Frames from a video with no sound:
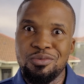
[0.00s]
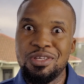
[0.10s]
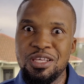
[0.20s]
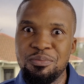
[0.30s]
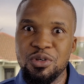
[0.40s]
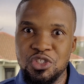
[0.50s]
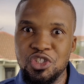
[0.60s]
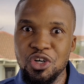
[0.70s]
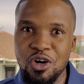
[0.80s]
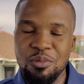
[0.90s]
keep your
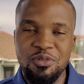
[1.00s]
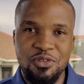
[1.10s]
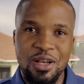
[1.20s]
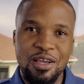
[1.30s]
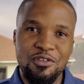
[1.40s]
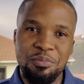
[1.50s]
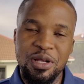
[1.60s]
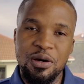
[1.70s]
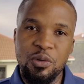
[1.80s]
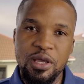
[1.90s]
job, for lack of a
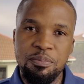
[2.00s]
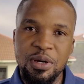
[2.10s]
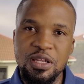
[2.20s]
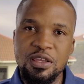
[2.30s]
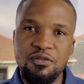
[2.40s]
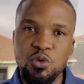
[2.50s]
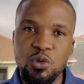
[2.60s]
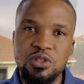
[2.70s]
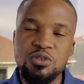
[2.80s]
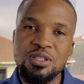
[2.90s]
better word, but if you
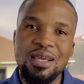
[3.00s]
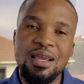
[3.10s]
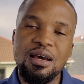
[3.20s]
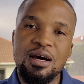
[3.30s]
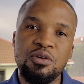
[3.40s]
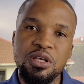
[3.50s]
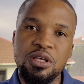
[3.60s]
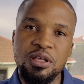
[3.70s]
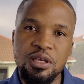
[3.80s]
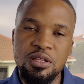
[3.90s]
want to stand out
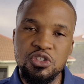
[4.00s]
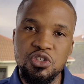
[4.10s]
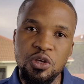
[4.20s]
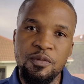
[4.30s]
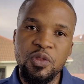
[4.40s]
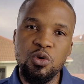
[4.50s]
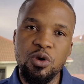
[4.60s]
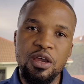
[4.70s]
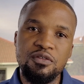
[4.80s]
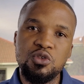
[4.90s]
in the industry, you
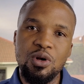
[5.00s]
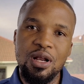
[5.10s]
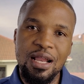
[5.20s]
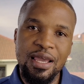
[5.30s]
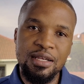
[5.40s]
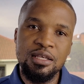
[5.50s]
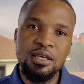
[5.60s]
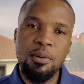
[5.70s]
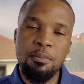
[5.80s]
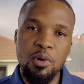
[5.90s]
have to learn
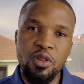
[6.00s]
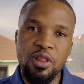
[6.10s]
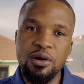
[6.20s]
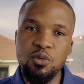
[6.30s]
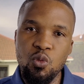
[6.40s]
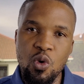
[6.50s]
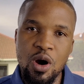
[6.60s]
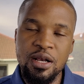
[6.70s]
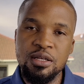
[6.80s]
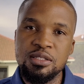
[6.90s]
more than
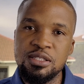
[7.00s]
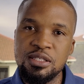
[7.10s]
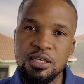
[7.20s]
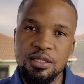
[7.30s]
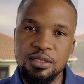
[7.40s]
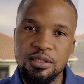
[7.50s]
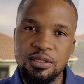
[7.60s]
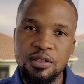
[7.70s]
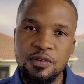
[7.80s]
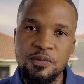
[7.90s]
one skill.
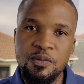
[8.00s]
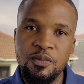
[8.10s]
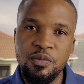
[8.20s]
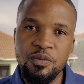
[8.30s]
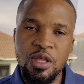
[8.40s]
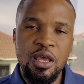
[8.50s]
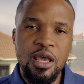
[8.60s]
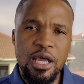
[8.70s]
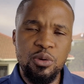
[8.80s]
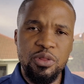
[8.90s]

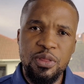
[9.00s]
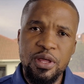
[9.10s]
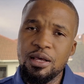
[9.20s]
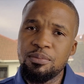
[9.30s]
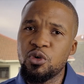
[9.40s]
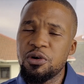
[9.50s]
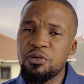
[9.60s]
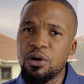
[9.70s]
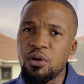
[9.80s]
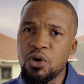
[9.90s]
And with that, I'm going to
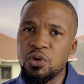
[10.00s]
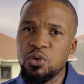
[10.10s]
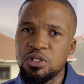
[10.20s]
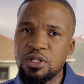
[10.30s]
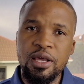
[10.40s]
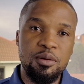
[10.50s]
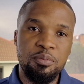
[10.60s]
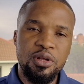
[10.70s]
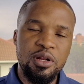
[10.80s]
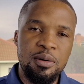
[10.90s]
read a quote, and I'll
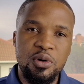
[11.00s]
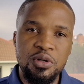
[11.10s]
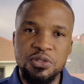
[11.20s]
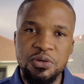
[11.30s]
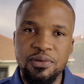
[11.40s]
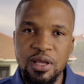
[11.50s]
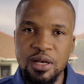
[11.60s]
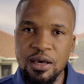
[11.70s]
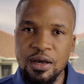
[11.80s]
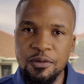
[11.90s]
put it up on screen
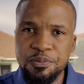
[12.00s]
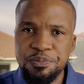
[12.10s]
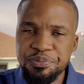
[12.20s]
right now,